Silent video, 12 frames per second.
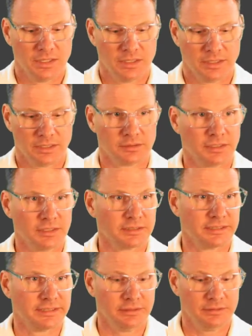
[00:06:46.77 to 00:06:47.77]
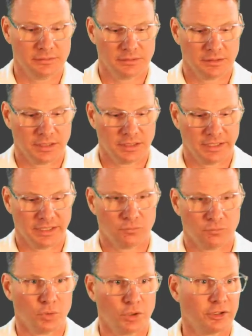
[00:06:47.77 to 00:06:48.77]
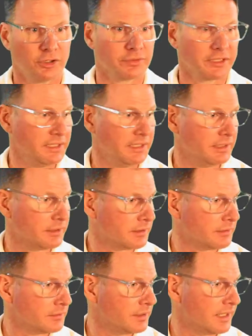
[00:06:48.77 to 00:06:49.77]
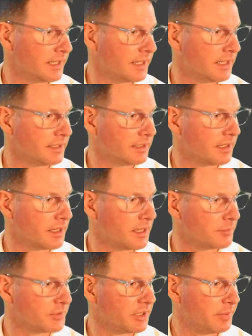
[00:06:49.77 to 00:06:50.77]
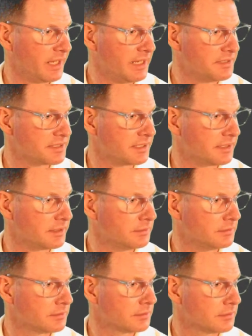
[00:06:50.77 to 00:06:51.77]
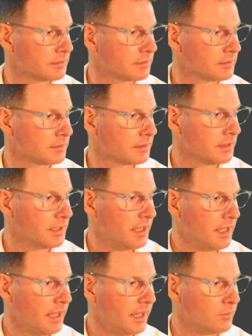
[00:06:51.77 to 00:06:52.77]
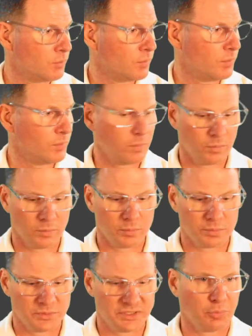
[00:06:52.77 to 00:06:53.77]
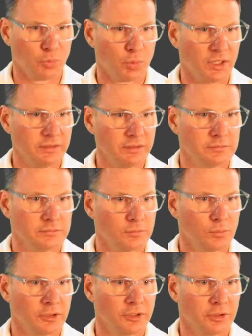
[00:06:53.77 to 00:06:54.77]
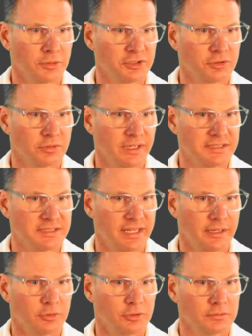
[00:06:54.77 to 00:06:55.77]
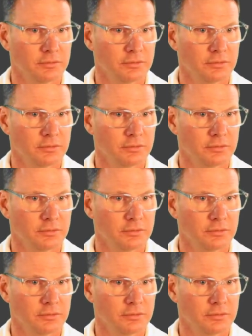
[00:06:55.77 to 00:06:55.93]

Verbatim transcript: Now luckily, I have one over here that I can copy and paste in. And simple one, we're going to create a table